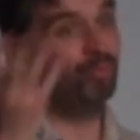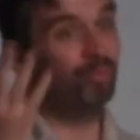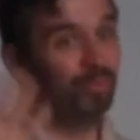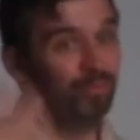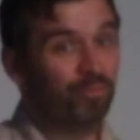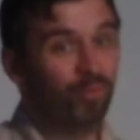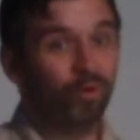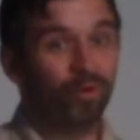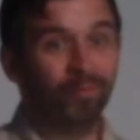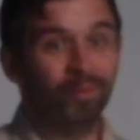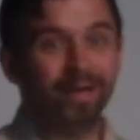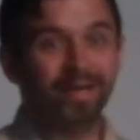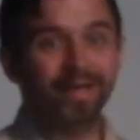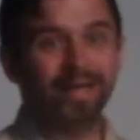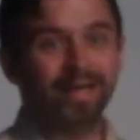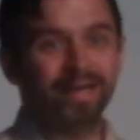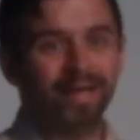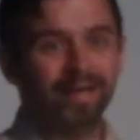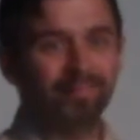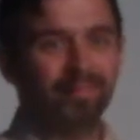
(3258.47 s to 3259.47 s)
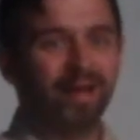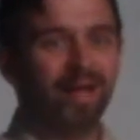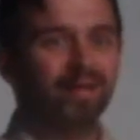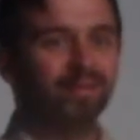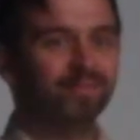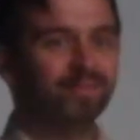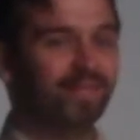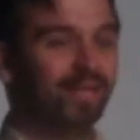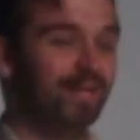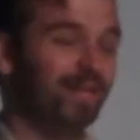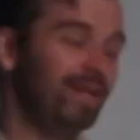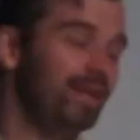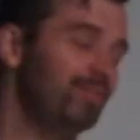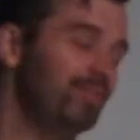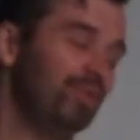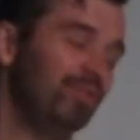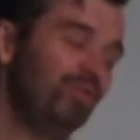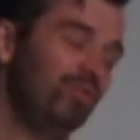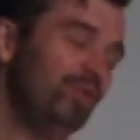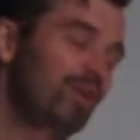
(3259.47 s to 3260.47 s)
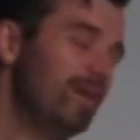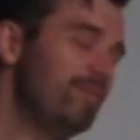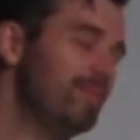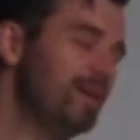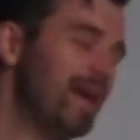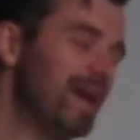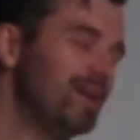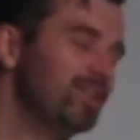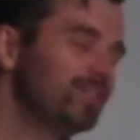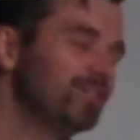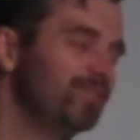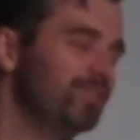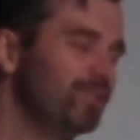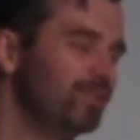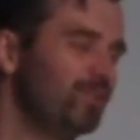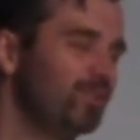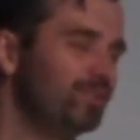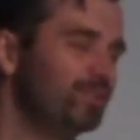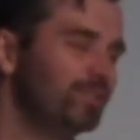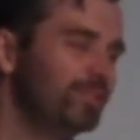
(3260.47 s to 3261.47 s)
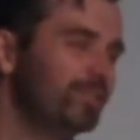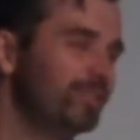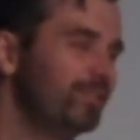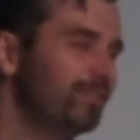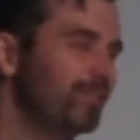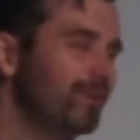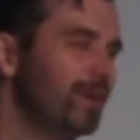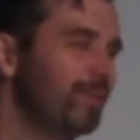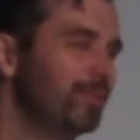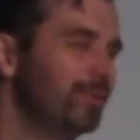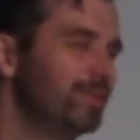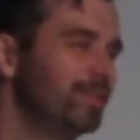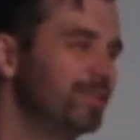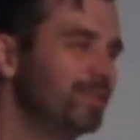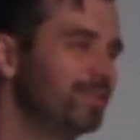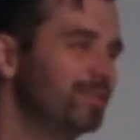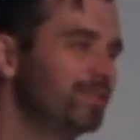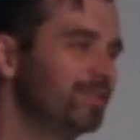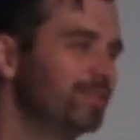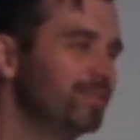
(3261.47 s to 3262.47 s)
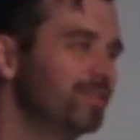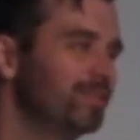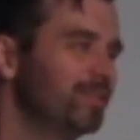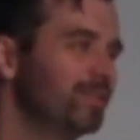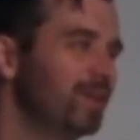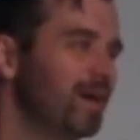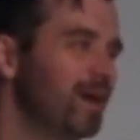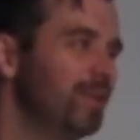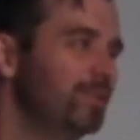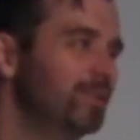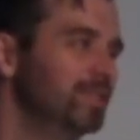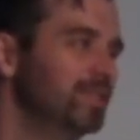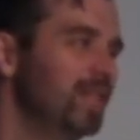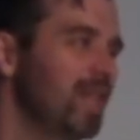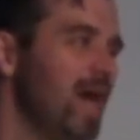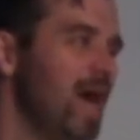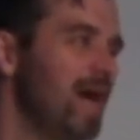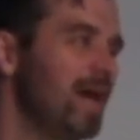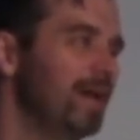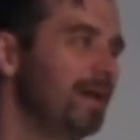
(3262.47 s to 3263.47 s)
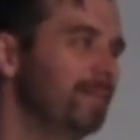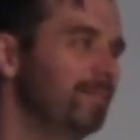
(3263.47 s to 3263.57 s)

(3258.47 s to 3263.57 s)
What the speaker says: with more money, and Balaam said, even if you gave me a house full of gold and silver, I wouldn't lie.